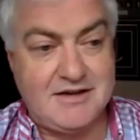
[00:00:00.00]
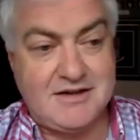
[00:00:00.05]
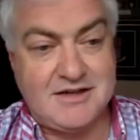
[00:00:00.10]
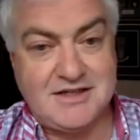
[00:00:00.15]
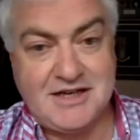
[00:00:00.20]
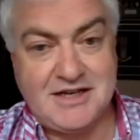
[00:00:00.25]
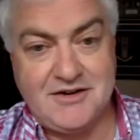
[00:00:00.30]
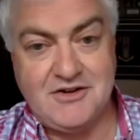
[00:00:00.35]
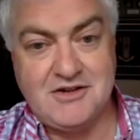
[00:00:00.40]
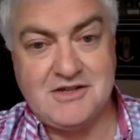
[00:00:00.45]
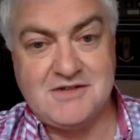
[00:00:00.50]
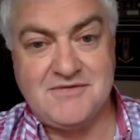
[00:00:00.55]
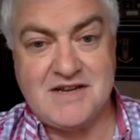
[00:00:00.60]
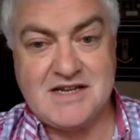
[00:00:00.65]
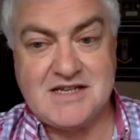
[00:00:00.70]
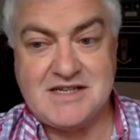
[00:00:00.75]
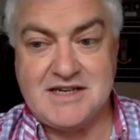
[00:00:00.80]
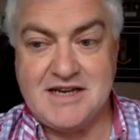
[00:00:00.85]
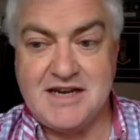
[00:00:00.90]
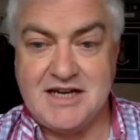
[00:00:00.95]
continued his
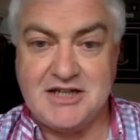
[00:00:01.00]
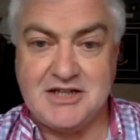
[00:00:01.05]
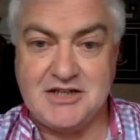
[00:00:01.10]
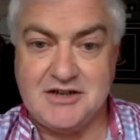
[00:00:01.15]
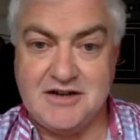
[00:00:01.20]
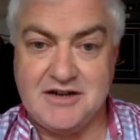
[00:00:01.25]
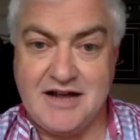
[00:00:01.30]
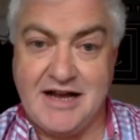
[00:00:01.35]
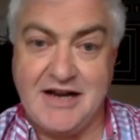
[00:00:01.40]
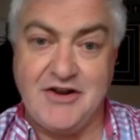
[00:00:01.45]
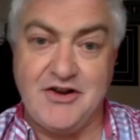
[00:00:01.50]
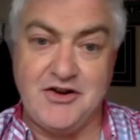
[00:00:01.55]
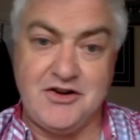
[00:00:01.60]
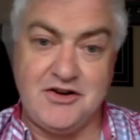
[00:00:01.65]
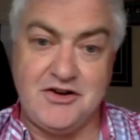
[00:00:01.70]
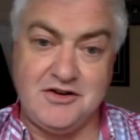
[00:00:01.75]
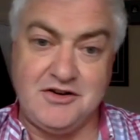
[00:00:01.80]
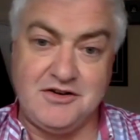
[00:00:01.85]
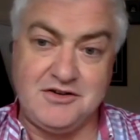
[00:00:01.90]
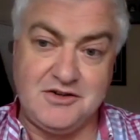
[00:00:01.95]
investigation. I
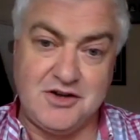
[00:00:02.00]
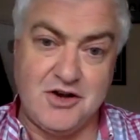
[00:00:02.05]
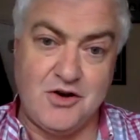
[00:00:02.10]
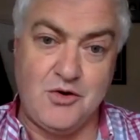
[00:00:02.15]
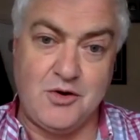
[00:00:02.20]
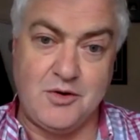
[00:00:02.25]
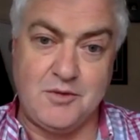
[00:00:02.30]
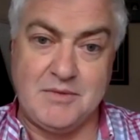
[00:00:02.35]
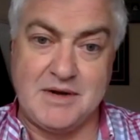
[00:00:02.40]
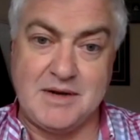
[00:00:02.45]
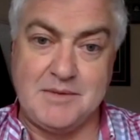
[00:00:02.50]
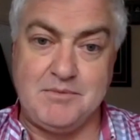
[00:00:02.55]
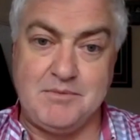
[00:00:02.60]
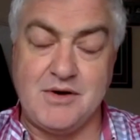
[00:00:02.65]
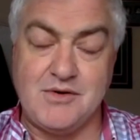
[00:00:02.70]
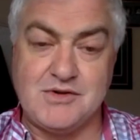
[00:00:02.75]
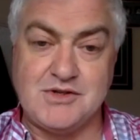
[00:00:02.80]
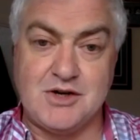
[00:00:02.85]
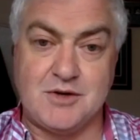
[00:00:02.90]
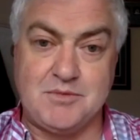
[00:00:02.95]
couldn't go on my
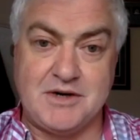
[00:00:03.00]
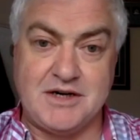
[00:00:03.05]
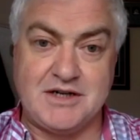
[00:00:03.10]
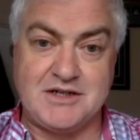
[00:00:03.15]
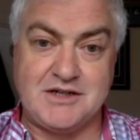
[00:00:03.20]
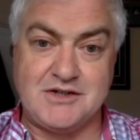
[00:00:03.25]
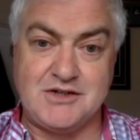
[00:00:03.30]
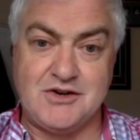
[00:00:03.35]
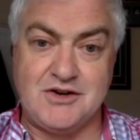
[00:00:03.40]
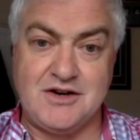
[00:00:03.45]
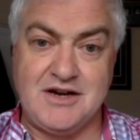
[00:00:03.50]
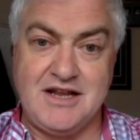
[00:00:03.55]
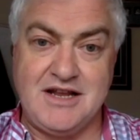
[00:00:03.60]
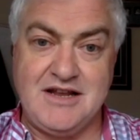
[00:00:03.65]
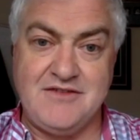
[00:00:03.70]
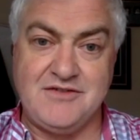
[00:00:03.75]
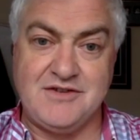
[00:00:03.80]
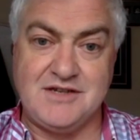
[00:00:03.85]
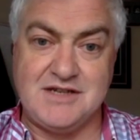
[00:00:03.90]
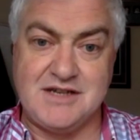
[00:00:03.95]
post-operational tour
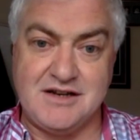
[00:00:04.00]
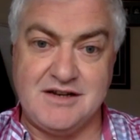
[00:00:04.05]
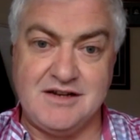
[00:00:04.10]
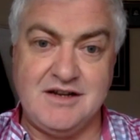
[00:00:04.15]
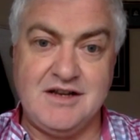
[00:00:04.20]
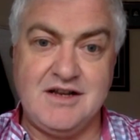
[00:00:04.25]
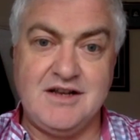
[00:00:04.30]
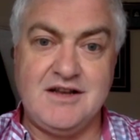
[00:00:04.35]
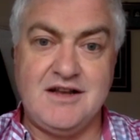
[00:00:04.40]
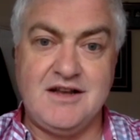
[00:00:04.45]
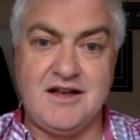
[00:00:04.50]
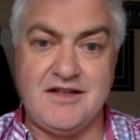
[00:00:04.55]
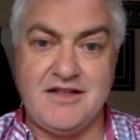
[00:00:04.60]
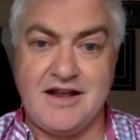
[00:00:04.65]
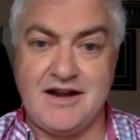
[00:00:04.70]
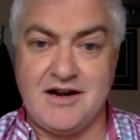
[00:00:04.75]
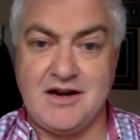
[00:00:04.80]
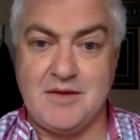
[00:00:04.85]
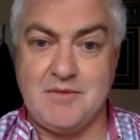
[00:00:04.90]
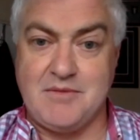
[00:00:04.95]
leave until that
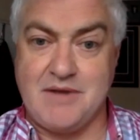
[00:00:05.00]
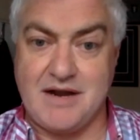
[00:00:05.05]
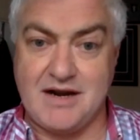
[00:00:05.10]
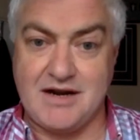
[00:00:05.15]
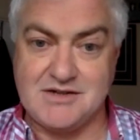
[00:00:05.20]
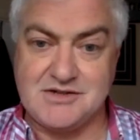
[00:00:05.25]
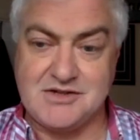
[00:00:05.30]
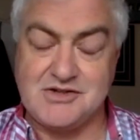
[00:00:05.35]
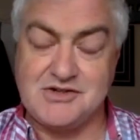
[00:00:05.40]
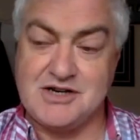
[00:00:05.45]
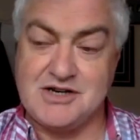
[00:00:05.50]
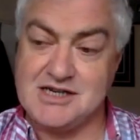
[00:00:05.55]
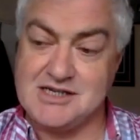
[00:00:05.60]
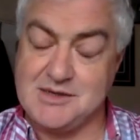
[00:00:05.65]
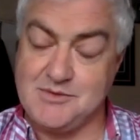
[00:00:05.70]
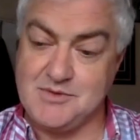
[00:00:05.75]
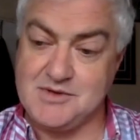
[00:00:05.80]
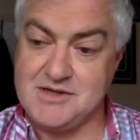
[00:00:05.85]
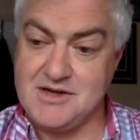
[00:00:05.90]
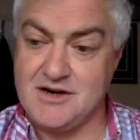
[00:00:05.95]
had come back because of the stress
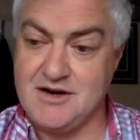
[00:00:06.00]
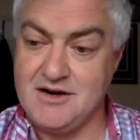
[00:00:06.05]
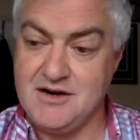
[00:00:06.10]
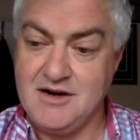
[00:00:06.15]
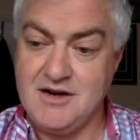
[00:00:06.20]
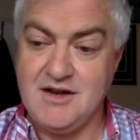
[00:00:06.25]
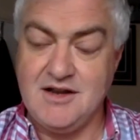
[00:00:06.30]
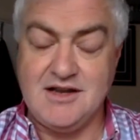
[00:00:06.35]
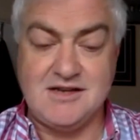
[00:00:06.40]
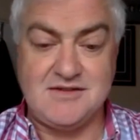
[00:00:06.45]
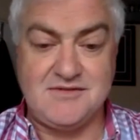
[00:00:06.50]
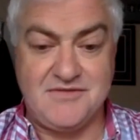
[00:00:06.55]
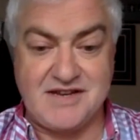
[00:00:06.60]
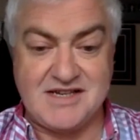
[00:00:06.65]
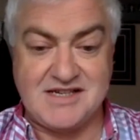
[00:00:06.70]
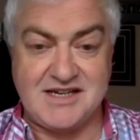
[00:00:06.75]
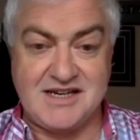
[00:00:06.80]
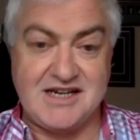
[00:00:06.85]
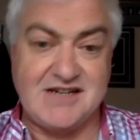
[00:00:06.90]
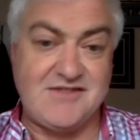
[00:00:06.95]
that was there. His
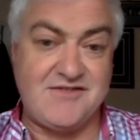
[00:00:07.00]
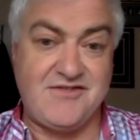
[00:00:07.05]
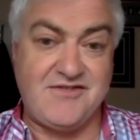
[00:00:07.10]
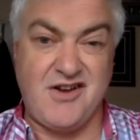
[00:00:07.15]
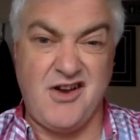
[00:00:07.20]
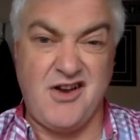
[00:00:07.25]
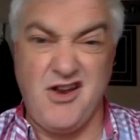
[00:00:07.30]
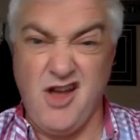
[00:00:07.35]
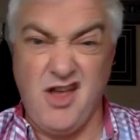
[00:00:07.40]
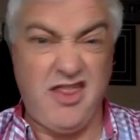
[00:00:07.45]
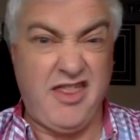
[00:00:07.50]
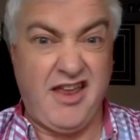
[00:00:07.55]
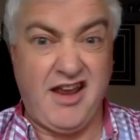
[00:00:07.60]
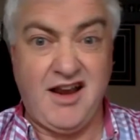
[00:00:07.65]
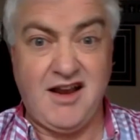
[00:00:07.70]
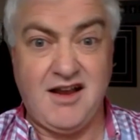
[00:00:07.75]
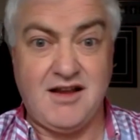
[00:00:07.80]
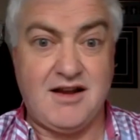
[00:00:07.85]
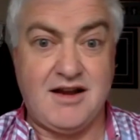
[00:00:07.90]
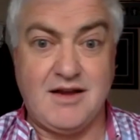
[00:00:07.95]
investigation found
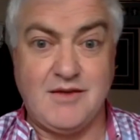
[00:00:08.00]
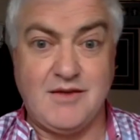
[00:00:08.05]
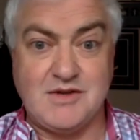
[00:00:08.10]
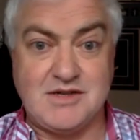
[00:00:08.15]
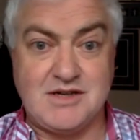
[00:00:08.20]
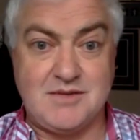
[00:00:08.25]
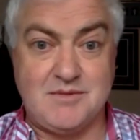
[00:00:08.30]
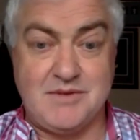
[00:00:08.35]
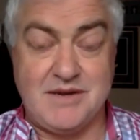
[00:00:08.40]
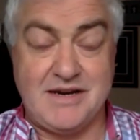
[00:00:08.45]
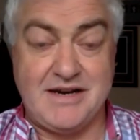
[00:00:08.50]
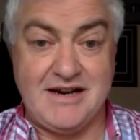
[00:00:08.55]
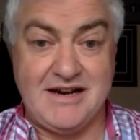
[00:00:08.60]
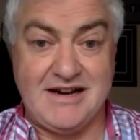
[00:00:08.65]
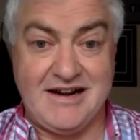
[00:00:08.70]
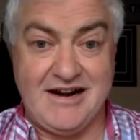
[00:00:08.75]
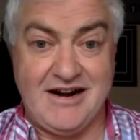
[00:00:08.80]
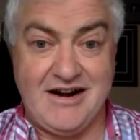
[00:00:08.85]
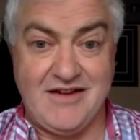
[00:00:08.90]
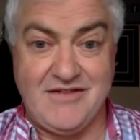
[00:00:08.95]
nothing, and I was completely
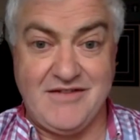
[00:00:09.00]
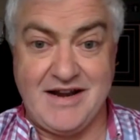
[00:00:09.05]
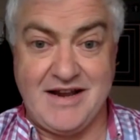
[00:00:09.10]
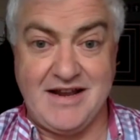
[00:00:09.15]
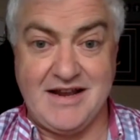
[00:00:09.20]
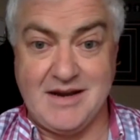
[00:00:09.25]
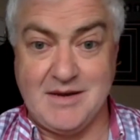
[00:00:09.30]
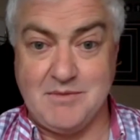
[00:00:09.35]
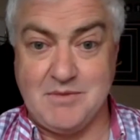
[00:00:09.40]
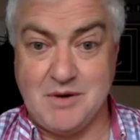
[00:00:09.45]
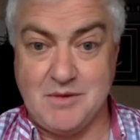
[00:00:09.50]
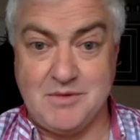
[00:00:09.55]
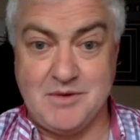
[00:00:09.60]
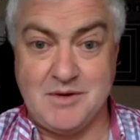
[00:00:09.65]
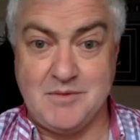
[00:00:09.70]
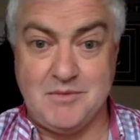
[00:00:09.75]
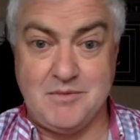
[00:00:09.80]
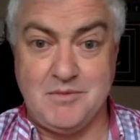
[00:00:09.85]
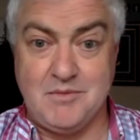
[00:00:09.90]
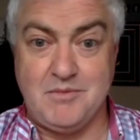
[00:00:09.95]
cleared of any
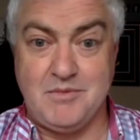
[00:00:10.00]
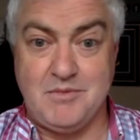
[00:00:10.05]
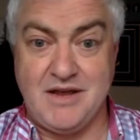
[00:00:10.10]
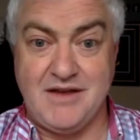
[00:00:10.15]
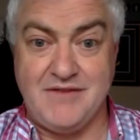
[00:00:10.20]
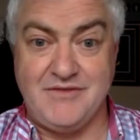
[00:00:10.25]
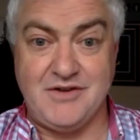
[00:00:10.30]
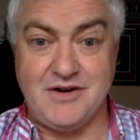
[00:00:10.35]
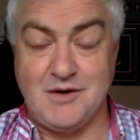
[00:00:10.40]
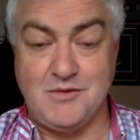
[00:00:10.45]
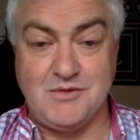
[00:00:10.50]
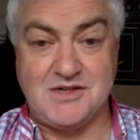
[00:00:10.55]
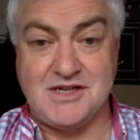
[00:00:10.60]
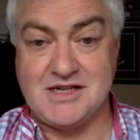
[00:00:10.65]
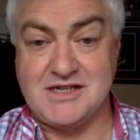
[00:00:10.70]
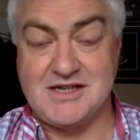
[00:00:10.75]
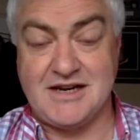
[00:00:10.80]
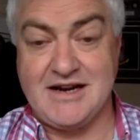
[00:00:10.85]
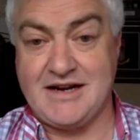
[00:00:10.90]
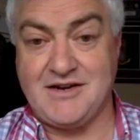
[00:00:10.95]
inappropriate behaviour. It was
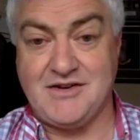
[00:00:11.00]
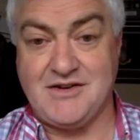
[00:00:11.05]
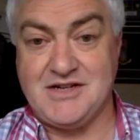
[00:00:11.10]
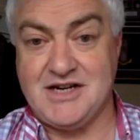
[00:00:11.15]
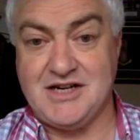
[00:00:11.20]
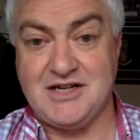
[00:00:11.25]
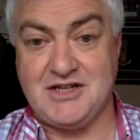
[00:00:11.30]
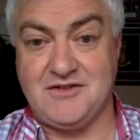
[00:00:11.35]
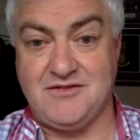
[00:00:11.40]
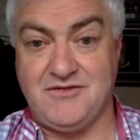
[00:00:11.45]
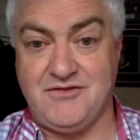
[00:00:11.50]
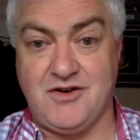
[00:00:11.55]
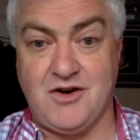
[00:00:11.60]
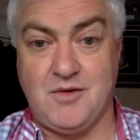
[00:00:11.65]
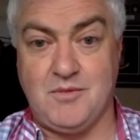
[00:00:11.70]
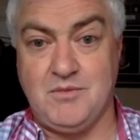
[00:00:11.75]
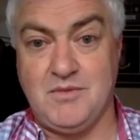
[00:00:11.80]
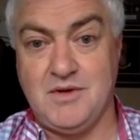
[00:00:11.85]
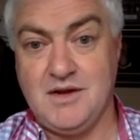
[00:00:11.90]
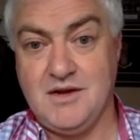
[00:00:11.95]
just an accusation
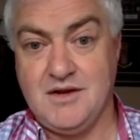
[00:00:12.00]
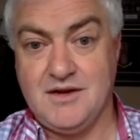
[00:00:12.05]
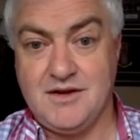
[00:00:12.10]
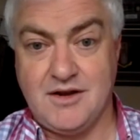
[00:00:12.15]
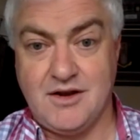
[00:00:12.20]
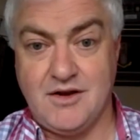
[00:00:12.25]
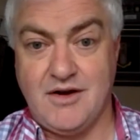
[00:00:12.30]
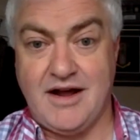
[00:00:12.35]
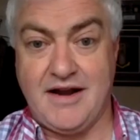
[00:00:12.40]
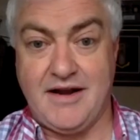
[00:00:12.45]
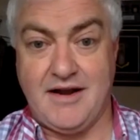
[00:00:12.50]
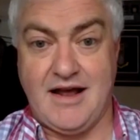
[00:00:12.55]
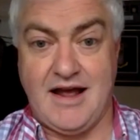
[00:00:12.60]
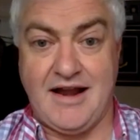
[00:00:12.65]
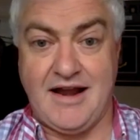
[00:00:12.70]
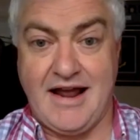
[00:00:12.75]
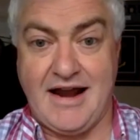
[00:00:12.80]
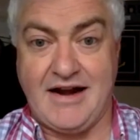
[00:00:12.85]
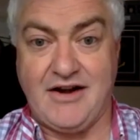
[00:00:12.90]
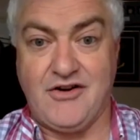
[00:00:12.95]
from, you know,
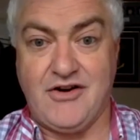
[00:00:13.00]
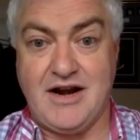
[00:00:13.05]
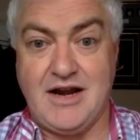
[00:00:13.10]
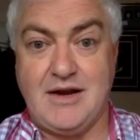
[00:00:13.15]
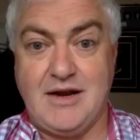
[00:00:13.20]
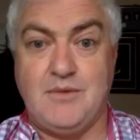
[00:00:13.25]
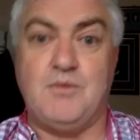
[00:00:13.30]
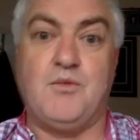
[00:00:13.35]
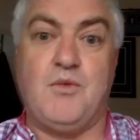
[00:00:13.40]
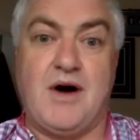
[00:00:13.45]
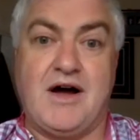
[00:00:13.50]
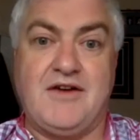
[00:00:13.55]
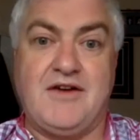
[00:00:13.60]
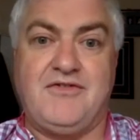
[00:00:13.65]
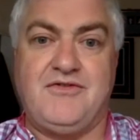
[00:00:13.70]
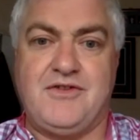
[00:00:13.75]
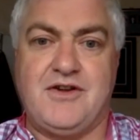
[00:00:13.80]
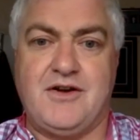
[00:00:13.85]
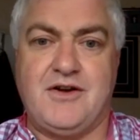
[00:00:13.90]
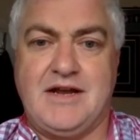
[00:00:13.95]
an angry
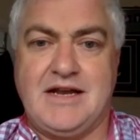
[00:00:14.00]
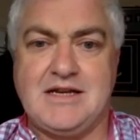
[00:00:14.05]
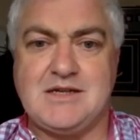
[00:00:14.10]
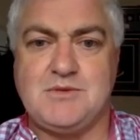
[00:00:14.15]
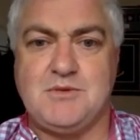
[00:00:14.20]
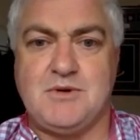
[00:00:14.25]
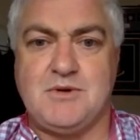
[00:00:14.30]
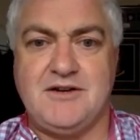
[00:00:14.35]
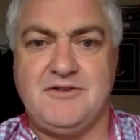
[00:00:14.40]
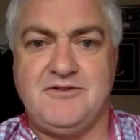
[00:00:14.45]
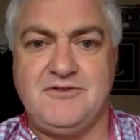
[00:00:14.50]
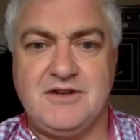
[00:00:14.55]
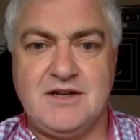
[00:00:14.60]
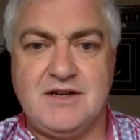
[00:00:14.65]
wife, now ex-wife,